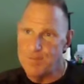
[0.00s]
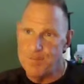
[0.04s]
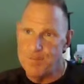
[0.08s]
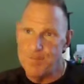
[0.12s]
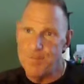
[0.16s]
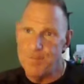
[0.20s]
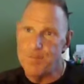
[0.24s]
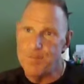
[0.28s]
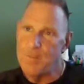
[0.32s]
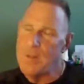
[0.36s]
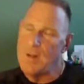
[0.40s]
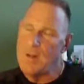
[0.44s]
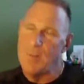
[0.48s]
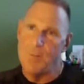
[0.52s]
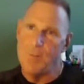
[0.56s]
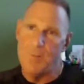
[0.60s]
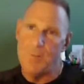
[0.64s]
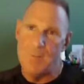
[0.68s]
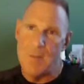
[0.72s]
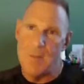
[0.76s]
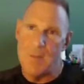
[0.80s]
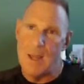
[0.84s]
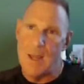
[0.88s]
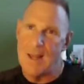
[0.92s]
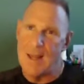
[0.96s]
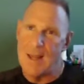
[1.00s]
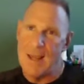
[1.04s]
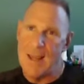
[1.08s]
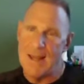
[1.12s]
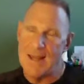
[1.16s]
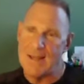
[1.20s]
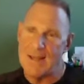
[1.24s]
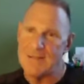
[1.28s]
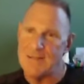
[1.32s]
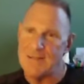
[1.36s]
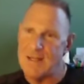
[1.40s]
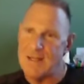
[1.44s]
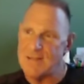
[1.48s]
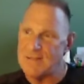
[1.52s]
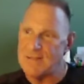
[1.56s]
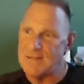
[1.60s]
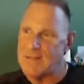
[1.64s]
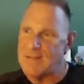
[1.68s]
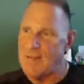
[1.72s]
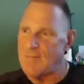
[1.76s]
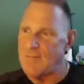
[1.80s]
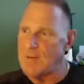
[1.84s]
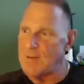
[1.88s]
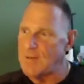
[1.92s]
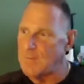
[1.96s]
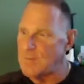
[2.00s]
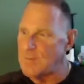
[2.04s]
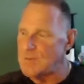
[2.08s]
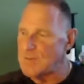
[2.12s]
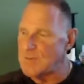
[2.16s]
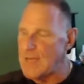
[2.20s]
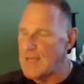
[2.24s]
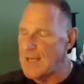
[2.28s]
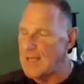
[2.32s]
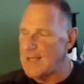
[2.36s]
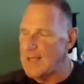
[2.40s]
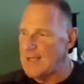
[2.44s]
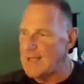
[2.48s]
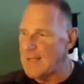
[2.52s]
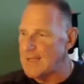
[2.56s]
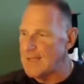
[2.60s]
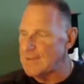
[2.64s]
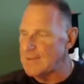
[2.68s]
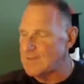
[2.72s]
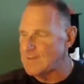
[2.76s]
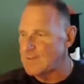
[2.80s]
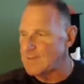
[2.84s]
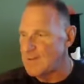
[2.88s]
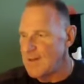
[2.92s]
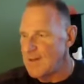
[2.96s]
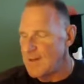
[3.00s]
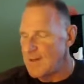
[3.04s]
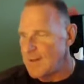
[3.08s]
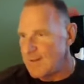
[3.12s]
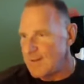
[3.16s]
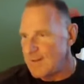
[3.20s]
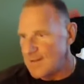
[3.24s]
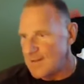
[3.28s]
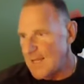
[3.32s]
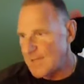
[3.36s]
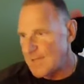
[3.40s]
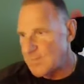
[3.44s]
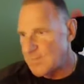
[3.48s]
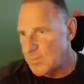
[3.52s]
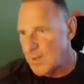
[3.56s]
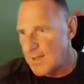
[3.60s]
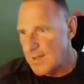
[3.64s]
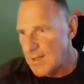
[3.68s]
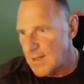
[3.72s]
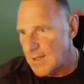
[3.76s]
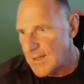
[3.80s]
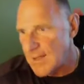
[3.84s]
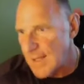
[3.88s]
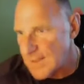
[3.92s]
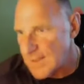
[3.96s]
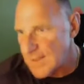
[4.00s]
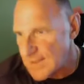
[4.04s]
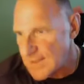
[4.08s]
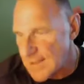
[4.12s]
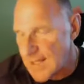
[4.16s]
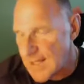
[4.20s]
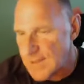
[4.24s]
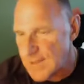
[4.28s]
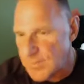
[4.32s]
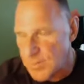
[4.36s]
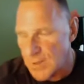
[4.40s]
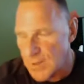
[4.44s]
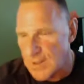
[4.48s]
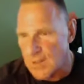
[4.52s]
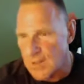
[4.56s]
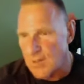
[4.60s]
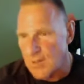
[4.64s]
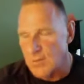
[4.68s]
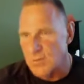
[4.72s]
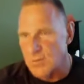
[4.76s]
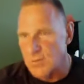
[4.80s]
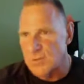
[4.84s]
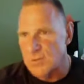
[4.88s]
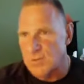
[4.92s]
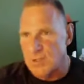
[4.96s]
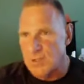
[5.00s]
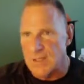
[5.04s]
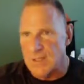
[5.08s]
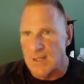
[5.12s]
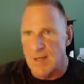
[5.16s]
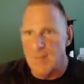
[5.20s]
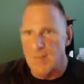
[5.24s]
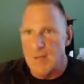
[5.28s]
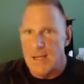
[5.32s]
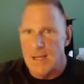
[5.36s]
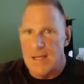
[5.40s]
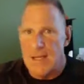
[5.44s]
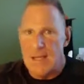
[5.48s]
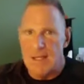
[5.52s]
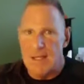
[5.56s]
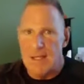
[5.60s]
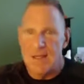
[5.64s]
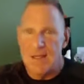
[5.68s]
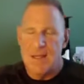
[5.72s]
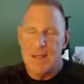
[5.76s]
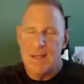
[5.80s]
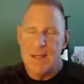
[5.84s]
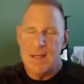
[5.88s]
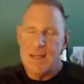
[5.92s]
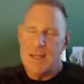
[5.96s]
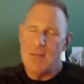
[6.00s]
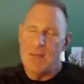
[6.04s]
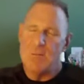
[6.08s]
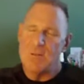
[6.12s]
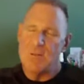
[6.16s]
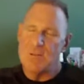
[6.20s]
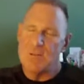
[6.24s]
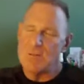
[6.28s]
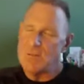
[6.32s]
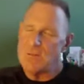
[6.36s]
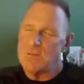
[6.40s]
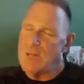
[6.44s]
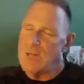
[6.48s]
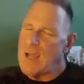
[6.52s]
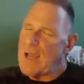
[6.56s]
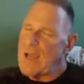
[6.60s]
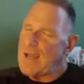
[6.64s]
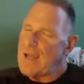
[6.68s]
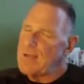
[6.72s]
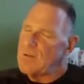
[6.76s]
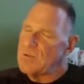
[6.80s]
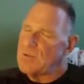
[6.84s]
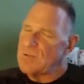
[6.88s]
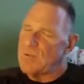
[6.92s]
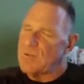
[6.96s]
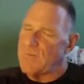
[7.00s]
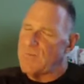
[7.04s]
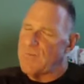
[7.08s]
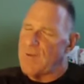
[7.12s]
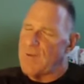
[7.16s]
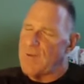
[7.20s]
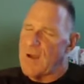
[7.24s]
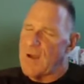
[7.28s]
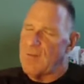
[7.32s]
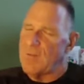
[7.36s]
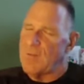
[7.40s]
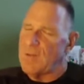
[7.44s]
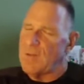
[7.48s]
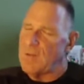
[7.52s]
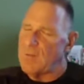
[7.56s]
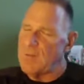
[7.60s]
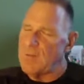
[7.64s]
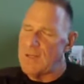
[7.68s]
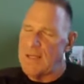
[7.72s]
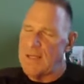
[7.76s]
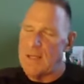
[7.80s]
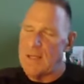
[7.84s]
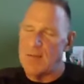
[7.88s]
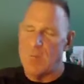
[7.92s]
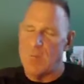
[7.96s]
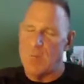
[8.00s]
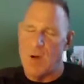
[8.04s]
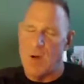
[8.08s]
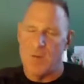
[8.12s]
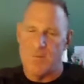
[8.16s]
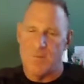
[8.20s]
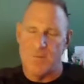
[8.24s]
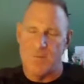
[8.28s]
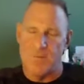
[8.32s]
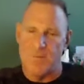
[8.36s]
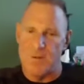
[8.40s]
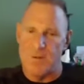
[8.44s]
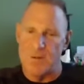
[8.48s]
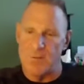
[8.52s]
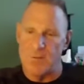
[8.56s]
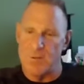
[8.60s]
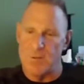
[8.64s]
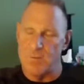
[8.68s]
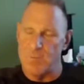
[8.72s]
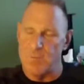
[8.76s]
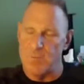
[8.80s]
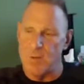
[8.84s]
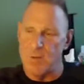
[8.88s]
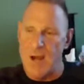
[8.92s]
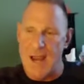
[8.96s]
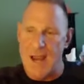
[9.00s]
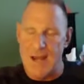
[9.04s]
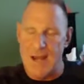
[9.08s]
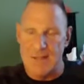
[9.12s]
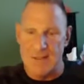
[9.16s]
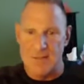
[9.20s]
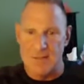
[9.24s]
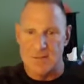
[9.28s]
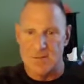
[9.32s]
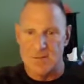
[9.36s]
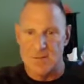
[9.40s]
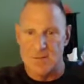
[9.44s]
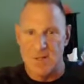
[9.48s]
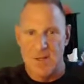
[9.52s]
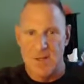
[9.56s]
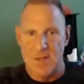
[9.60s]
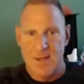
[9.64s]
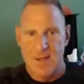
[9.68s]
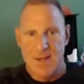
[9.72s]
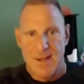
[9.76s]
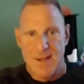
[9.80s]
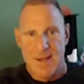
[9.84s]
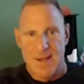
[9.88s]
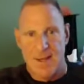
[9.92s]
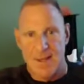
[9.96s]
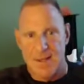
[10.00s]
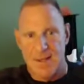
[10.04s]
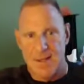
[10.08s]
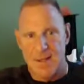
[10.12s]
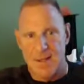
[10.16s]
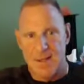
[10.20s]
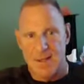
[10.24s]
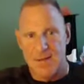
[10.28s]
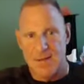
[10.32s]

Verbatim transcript: you know, and, I say seventy percent, and that's that's pretty that that's pretty loosely. I mean, yeah, was, I used to fight with him to get him off the field in practice, and then